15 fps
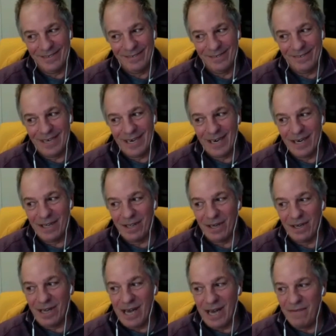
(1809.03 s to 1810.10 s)
Very
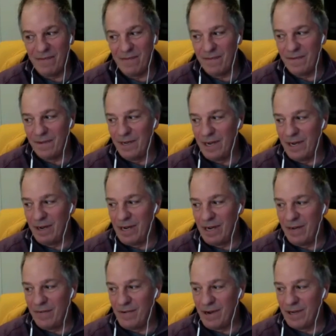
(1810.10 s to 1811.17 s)
little. I've
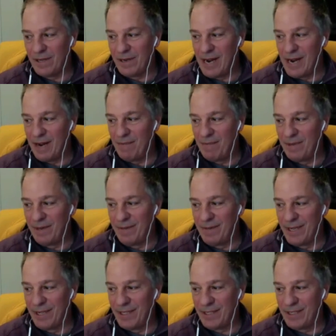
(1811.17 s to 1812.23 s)
walked around pretty
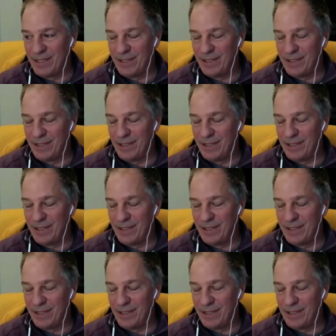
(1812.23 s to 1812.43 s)
much